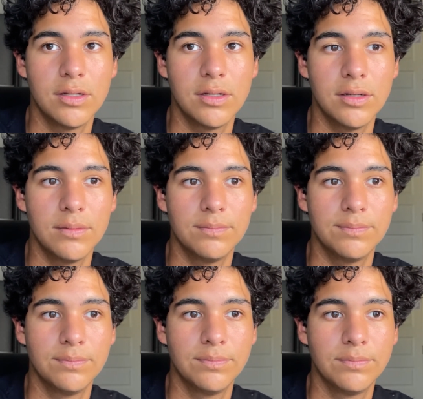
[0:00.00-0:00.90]

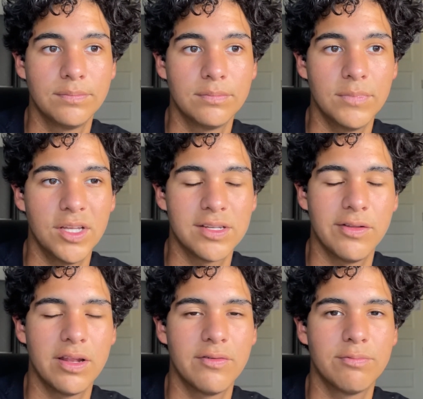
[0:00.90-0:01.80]
But they also have a
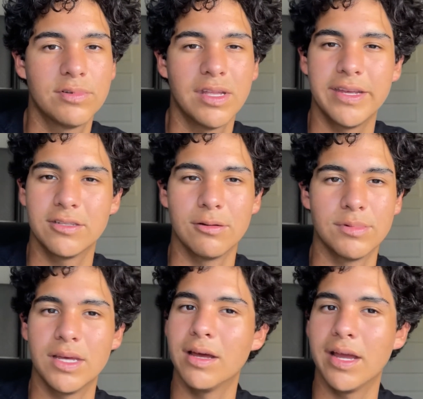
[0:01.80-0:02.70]
lot of slang terms
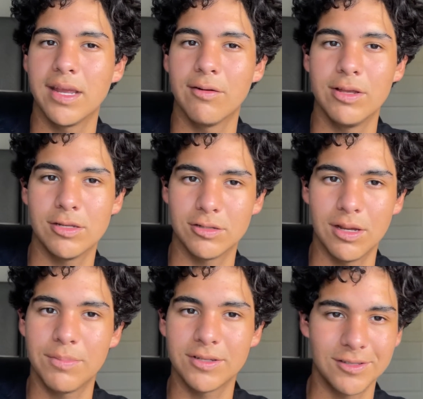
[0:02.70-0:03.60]
that I can't really search
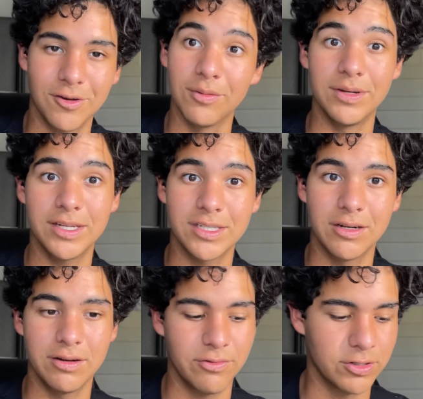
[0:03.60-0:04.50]
up because no Urban
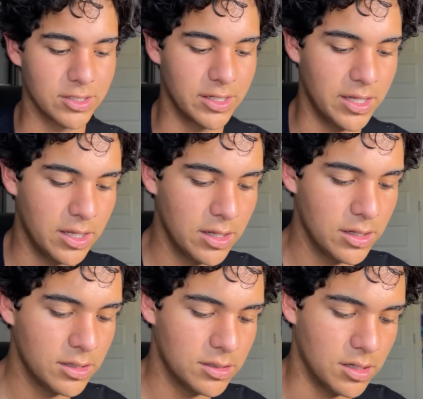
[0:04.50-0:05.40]
Dictionary, unfortunately.
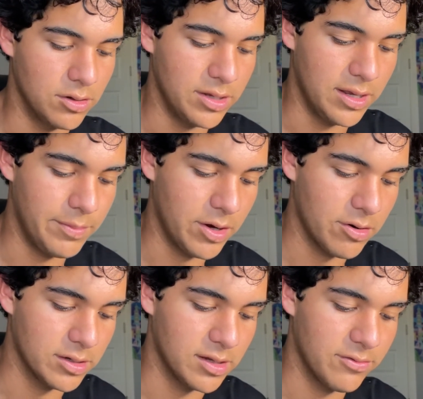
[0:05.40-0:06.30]
So yeah, let me
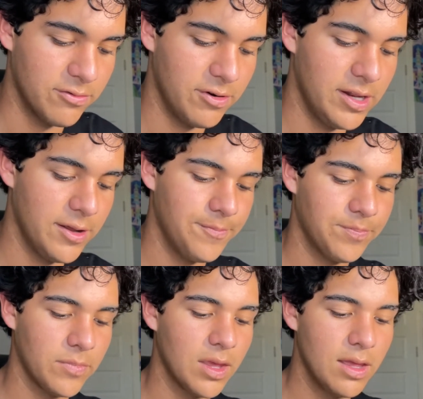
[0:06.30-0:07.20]
cross off reading.
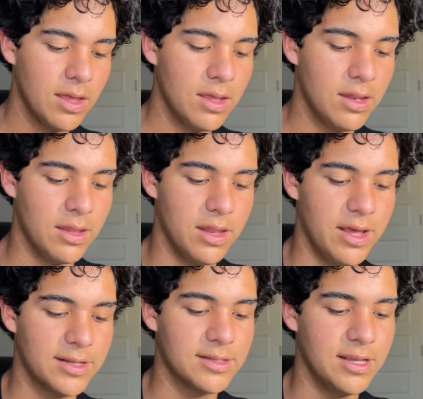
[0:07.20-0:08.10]
The
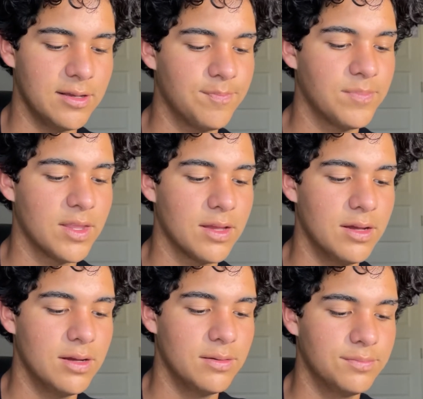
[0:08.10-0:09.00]
next thing,
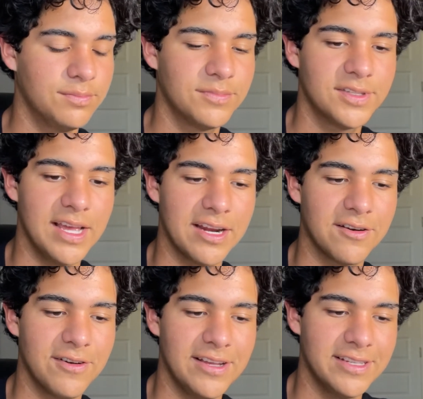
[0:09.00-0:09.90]

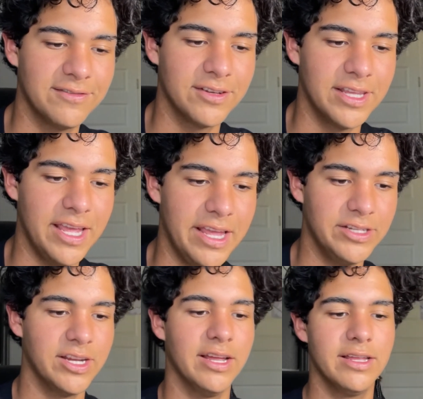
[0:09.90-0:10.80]
sacrificing for the
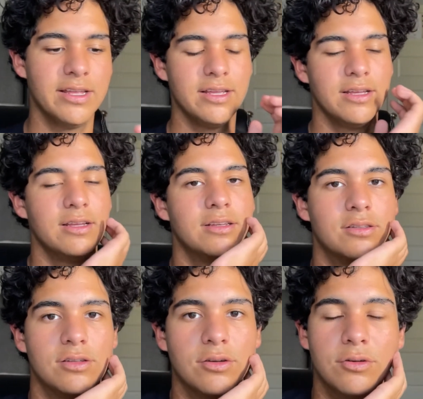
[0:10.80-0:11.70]
AJATT.
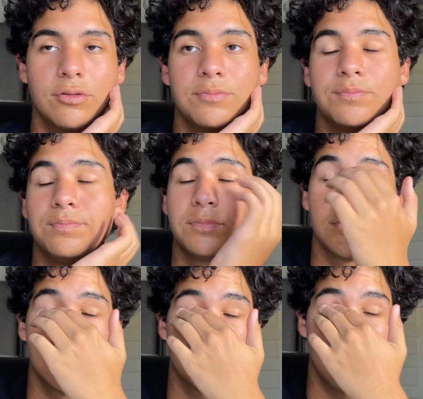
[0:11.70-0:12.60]
So
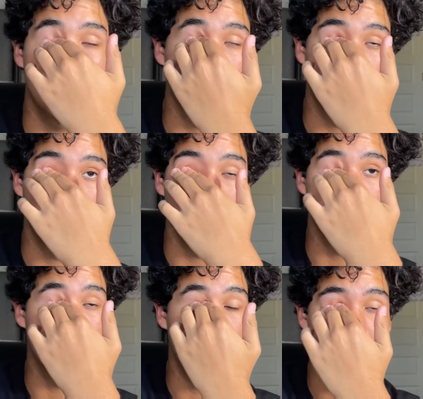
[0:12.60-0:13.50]
what sacrifices
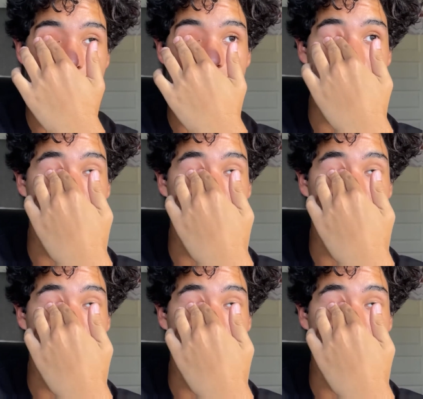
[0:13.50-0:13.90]
that I made?